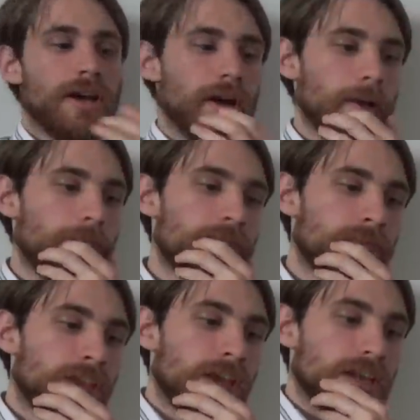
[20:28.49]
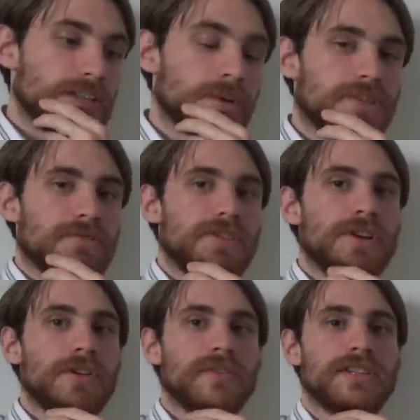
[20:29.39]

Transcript: Uh, And so as a result,